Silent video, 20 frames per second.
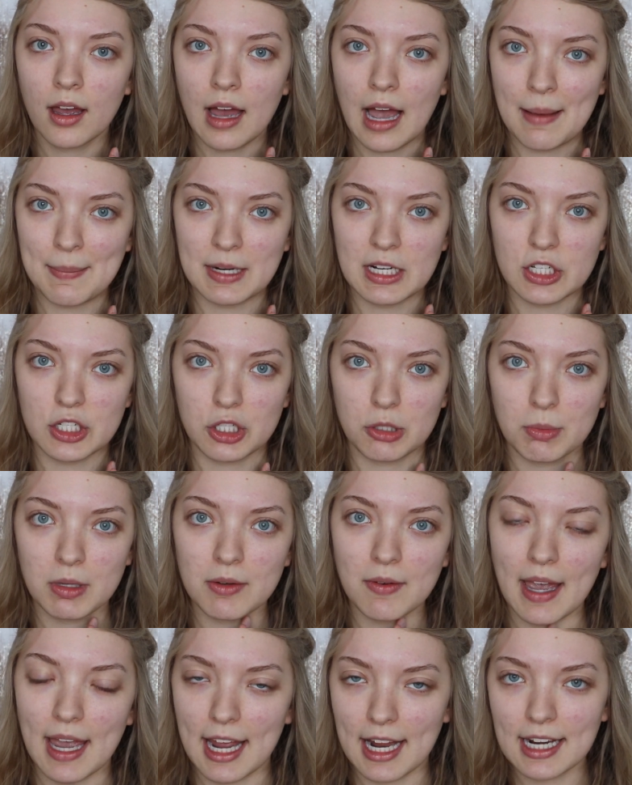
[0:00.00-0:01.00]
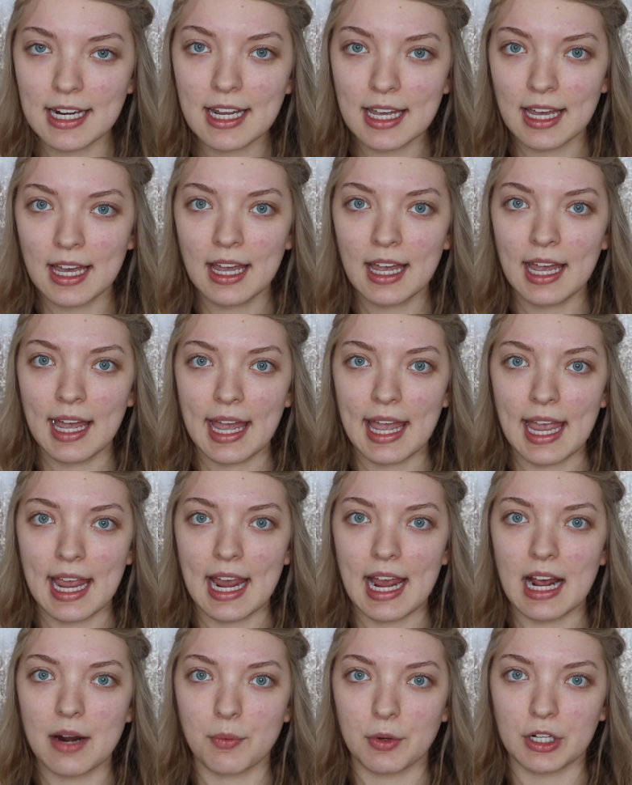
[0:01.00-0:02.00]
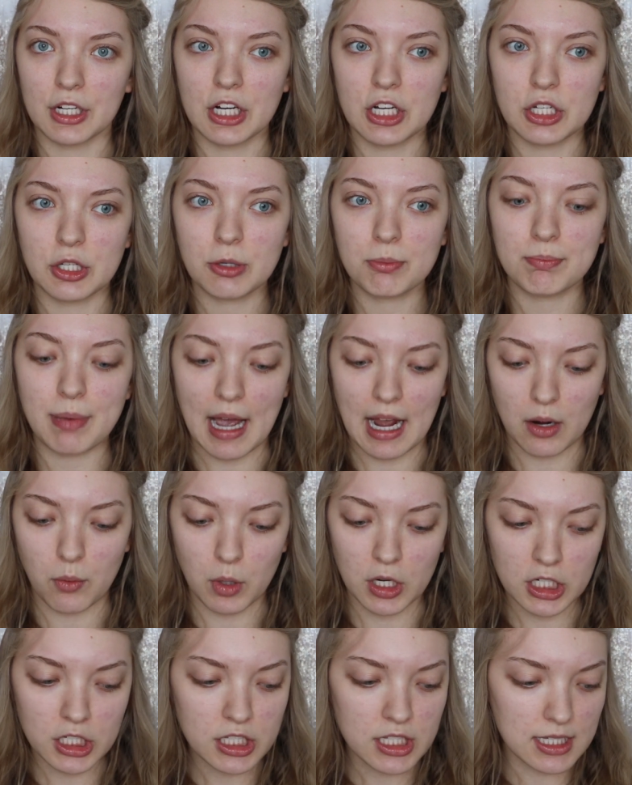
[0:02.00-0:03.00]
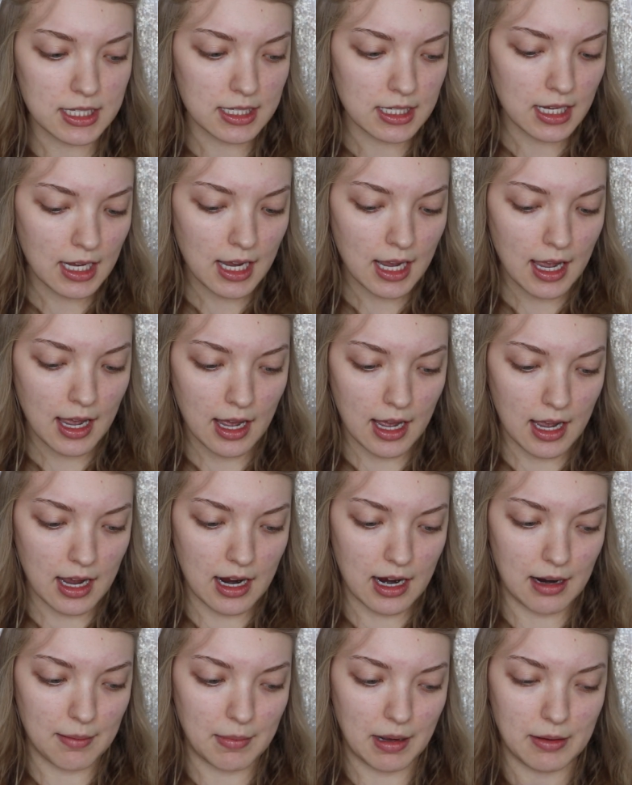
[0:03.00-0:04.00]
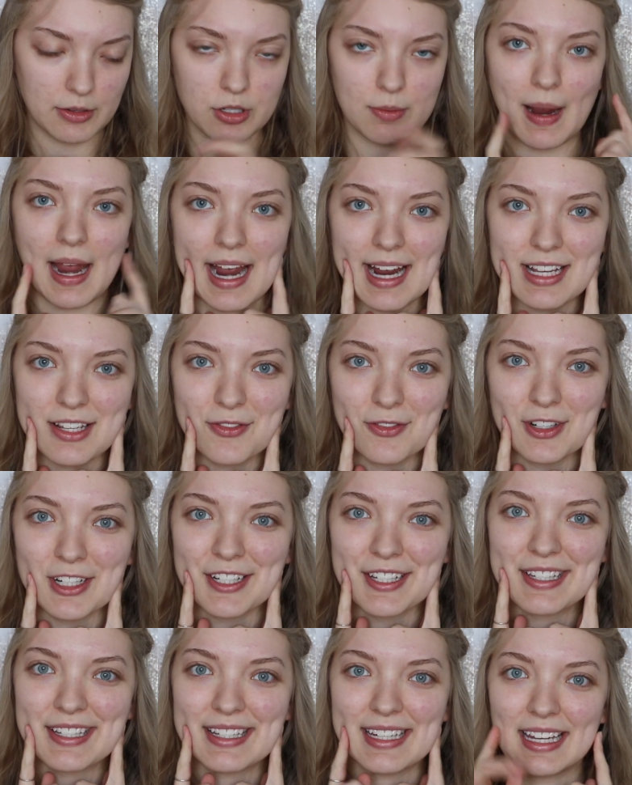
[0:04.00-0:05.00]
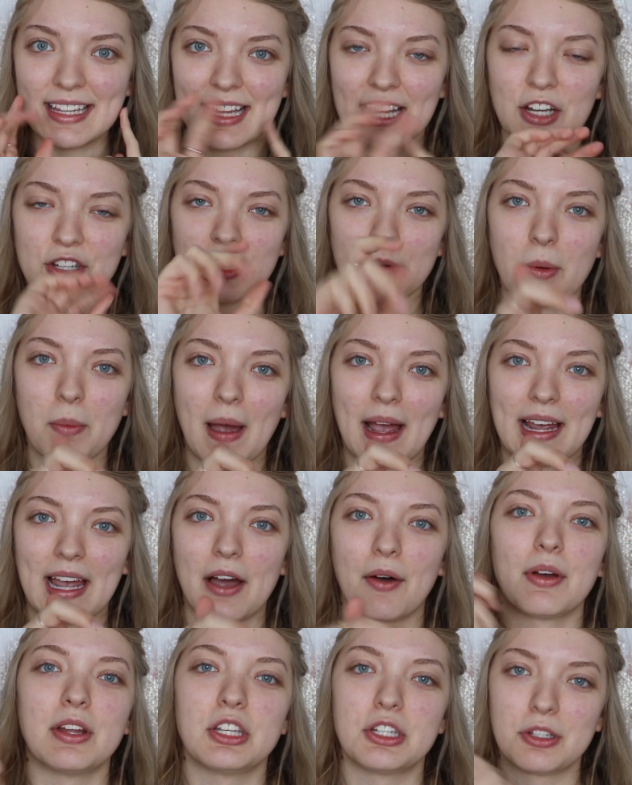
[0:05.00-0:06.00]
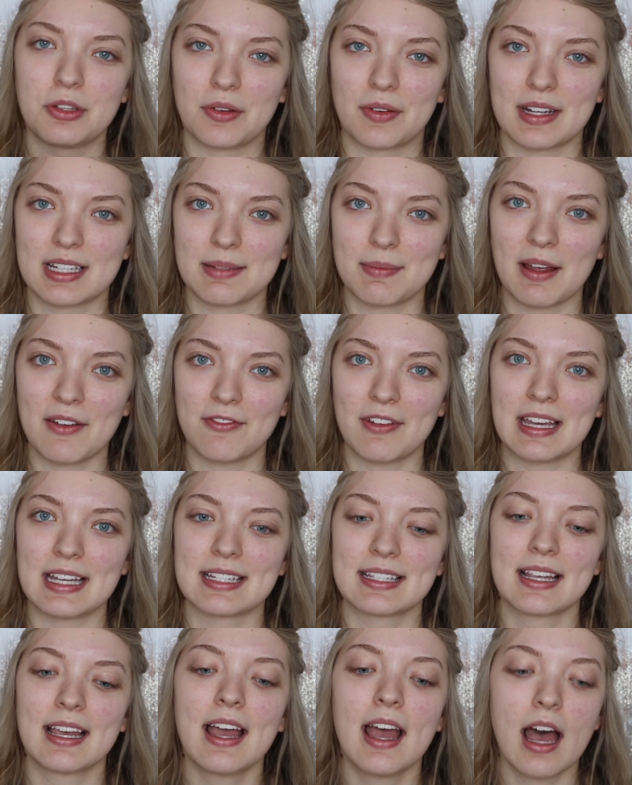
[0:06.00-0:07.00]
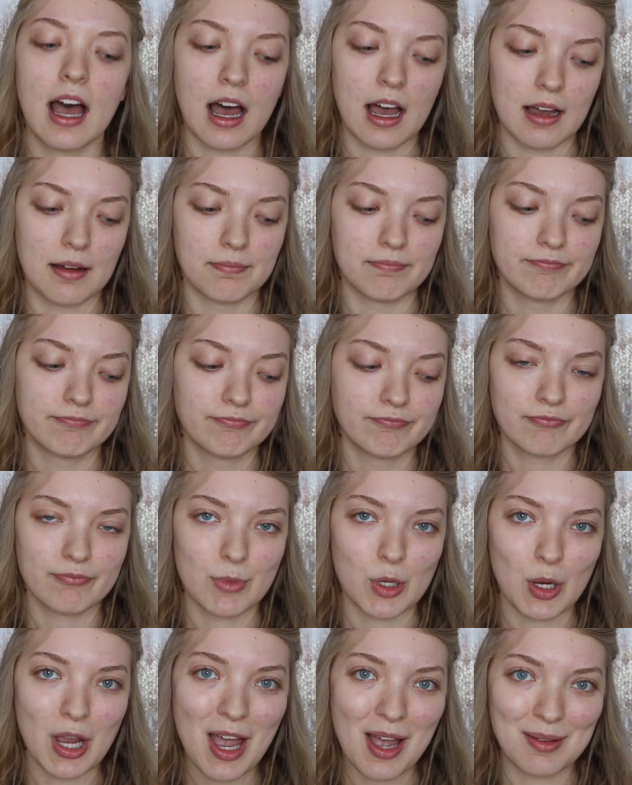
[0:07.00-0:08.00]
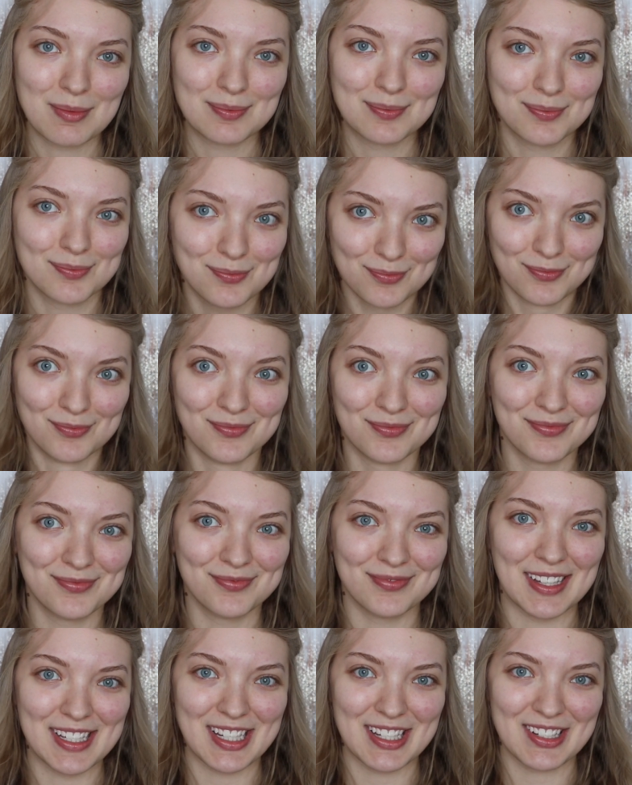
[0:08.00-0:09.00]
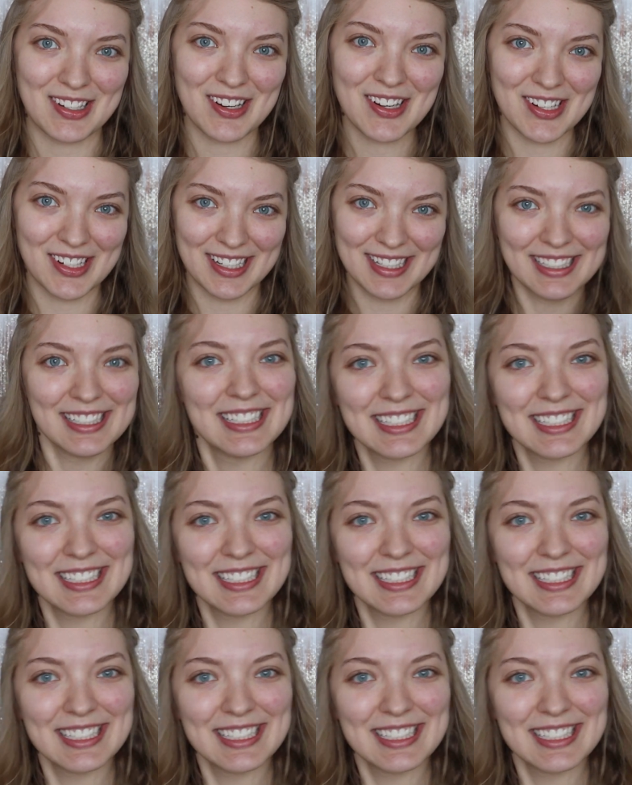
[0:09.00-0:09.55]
I'm gonna zoom you in and we're gonna do it backwards. I'll do my eyes first and then I'll zoom it back out and do the rest of my face. So yeah, let's get started.